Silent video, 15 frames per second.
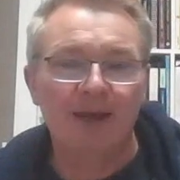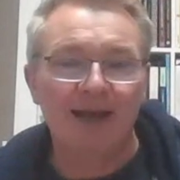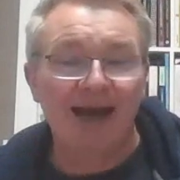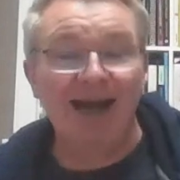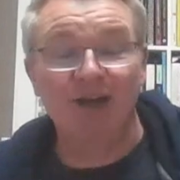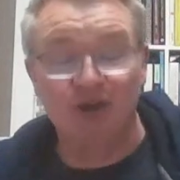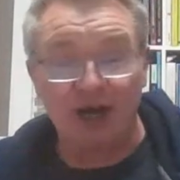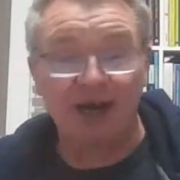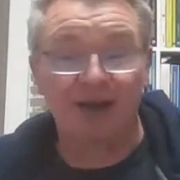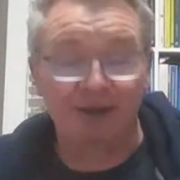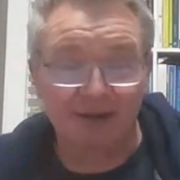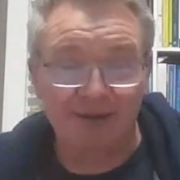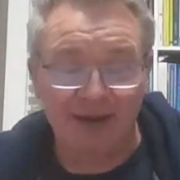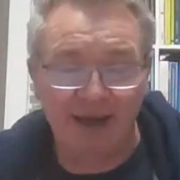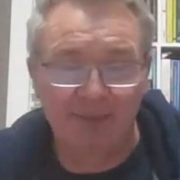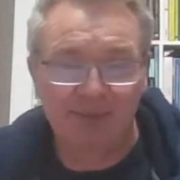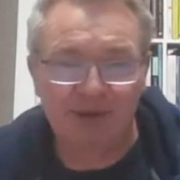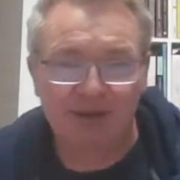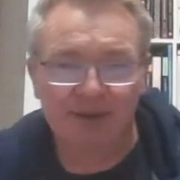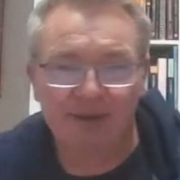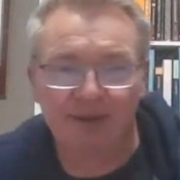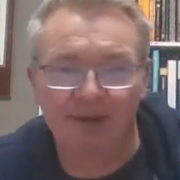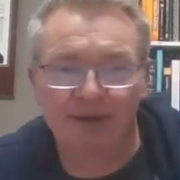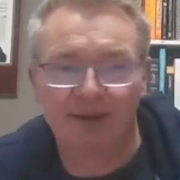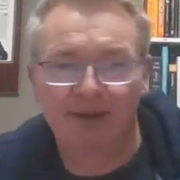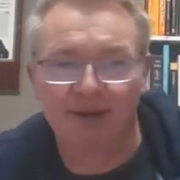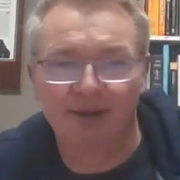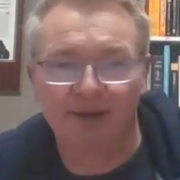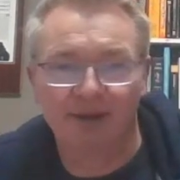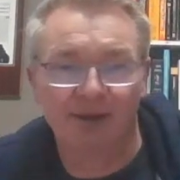hijacking attempts
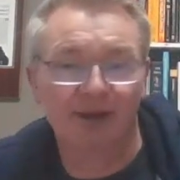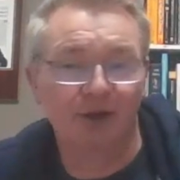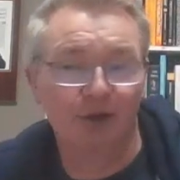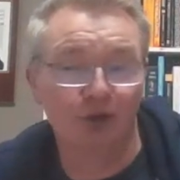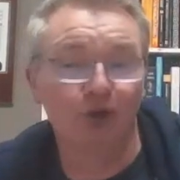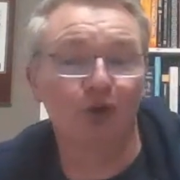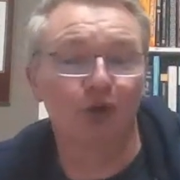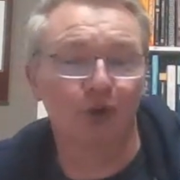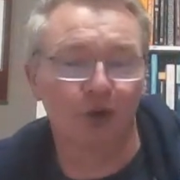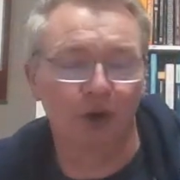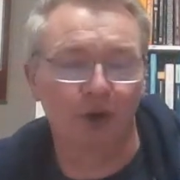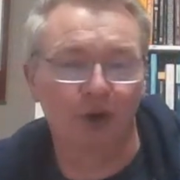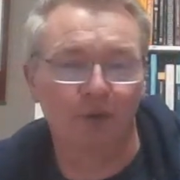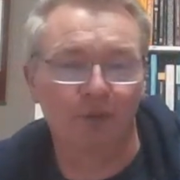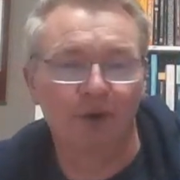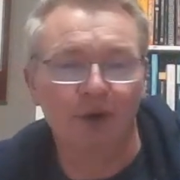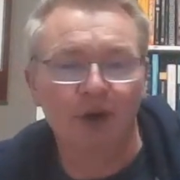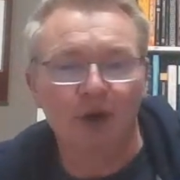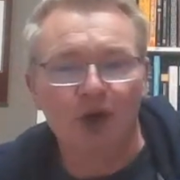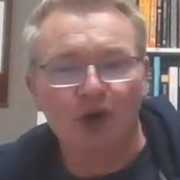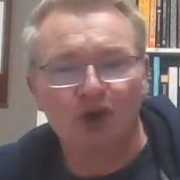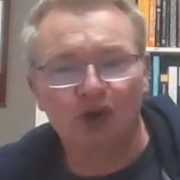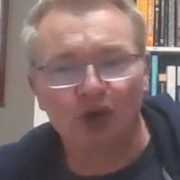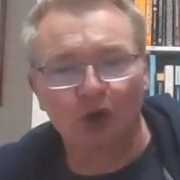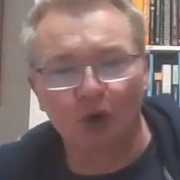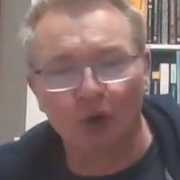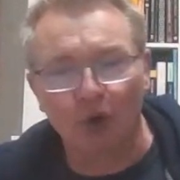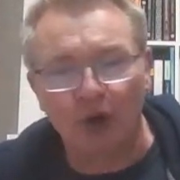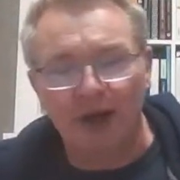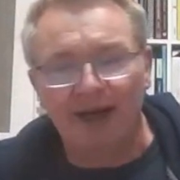at layer two going on.
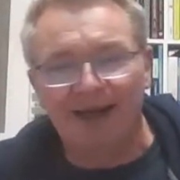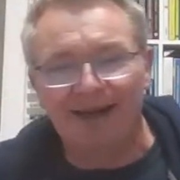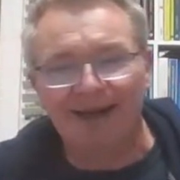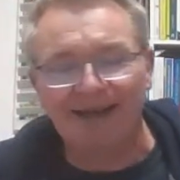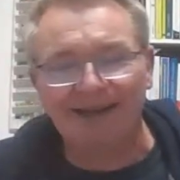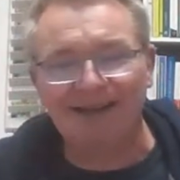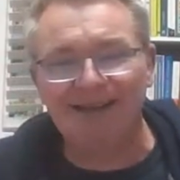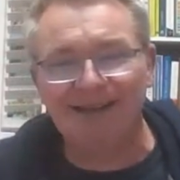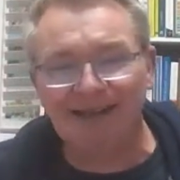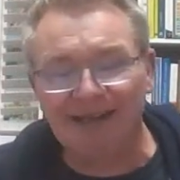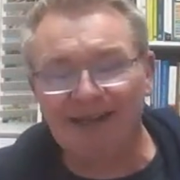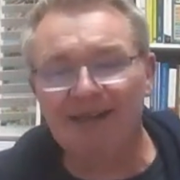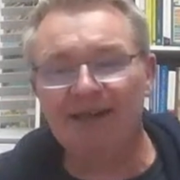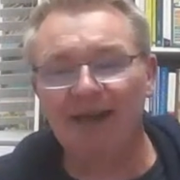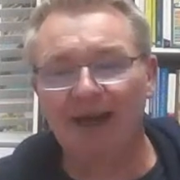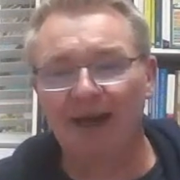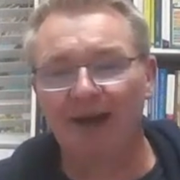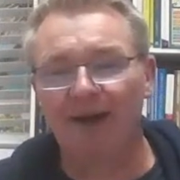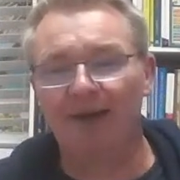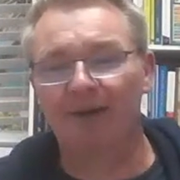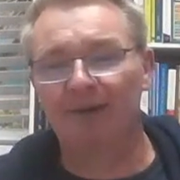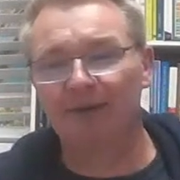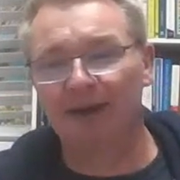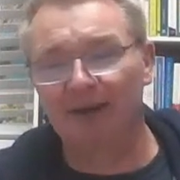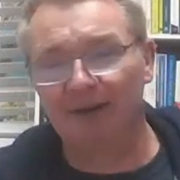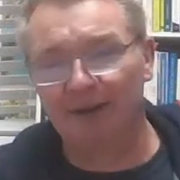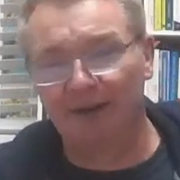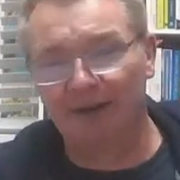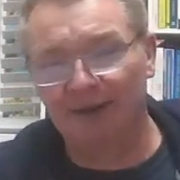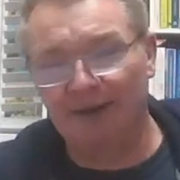So DDR,
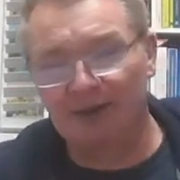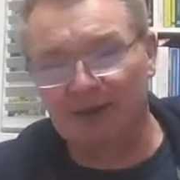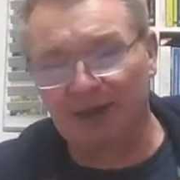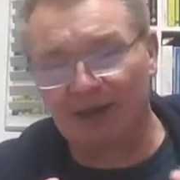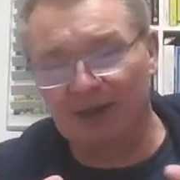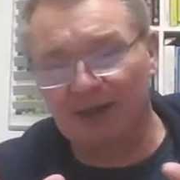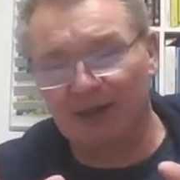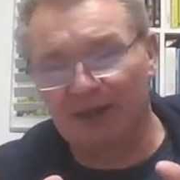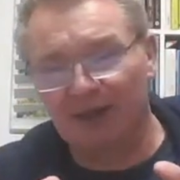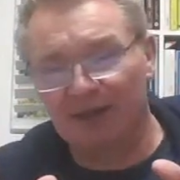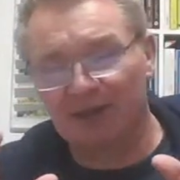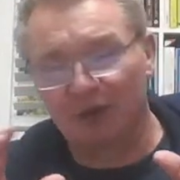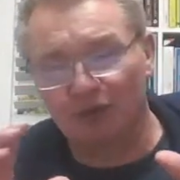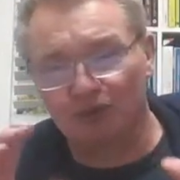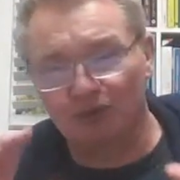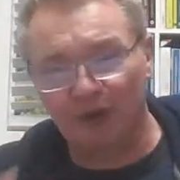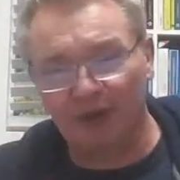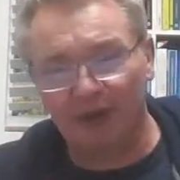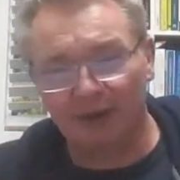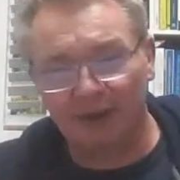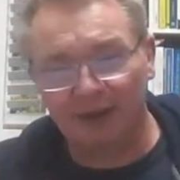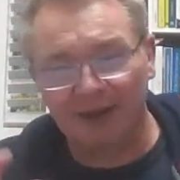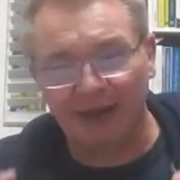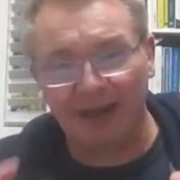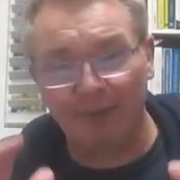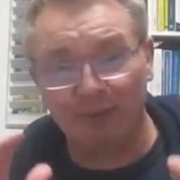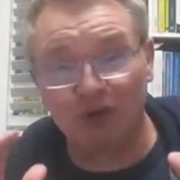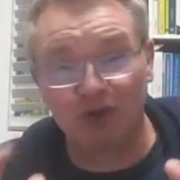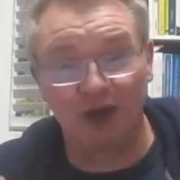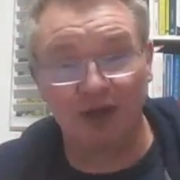Nathan, is a real game
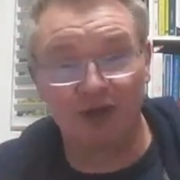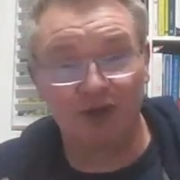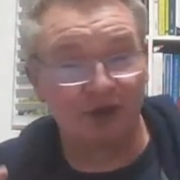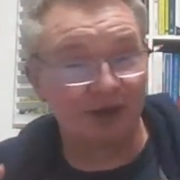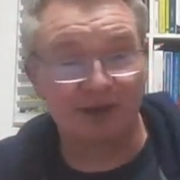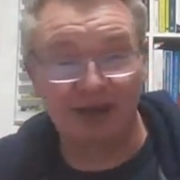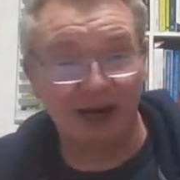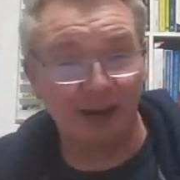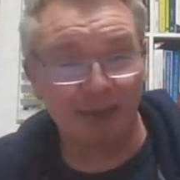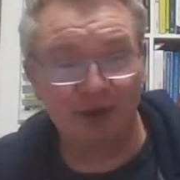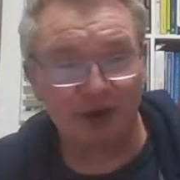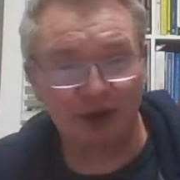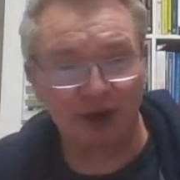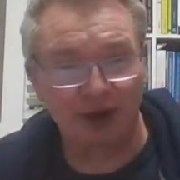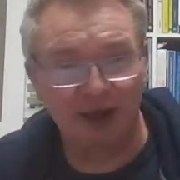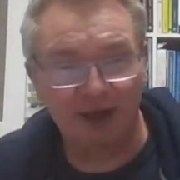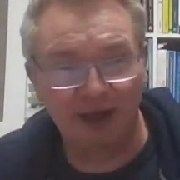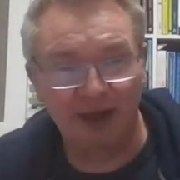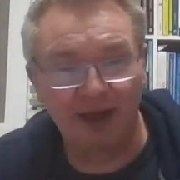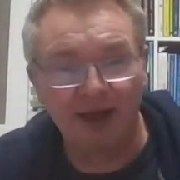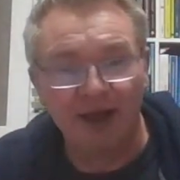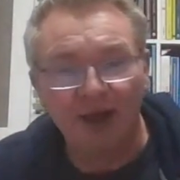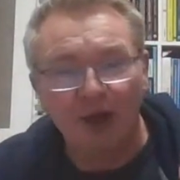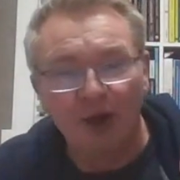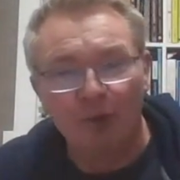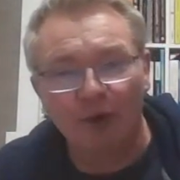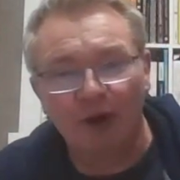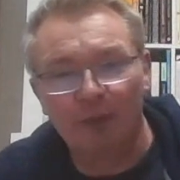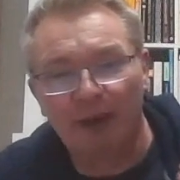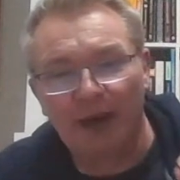changer in cybersecurity,
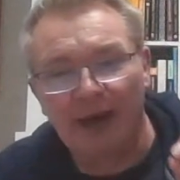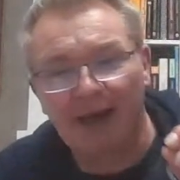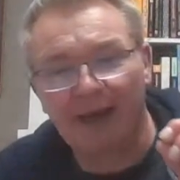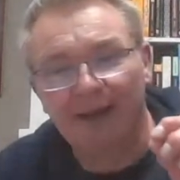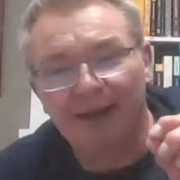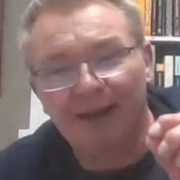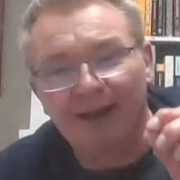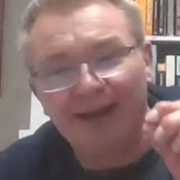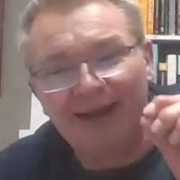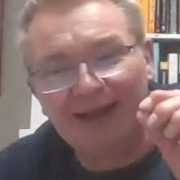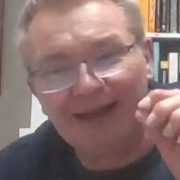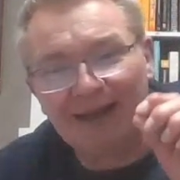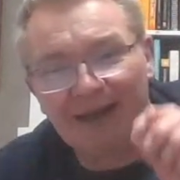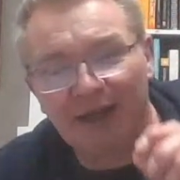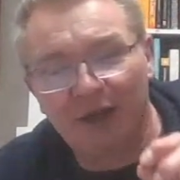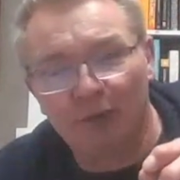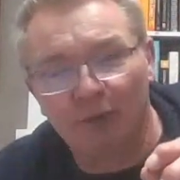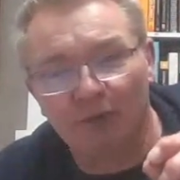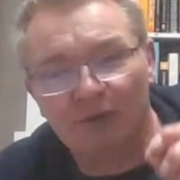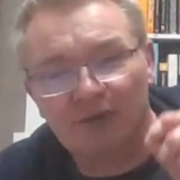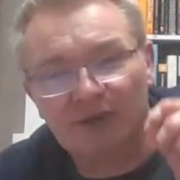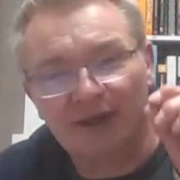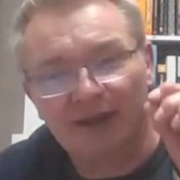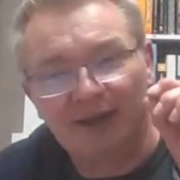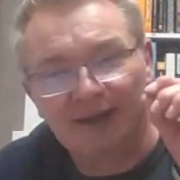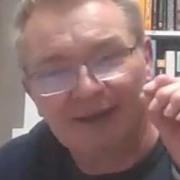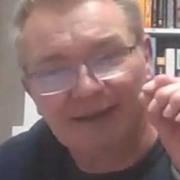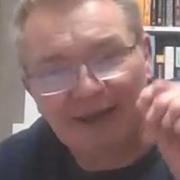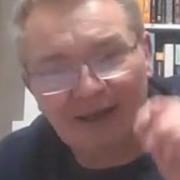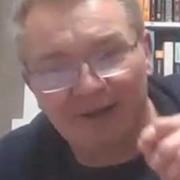whereby it equals
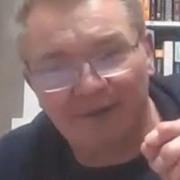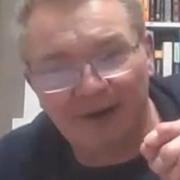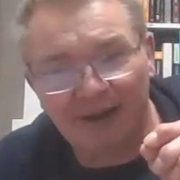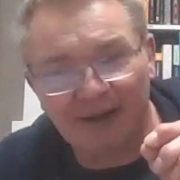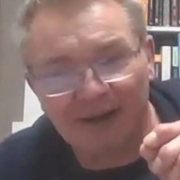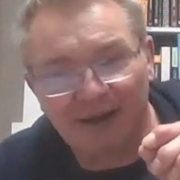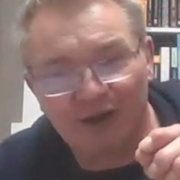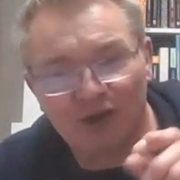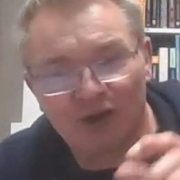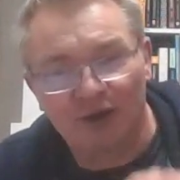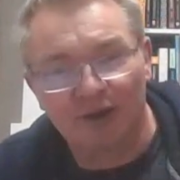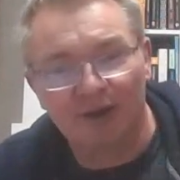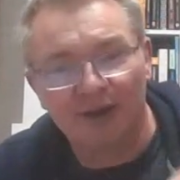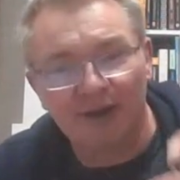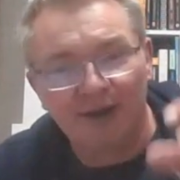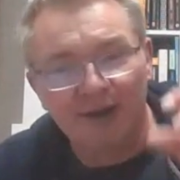data validation,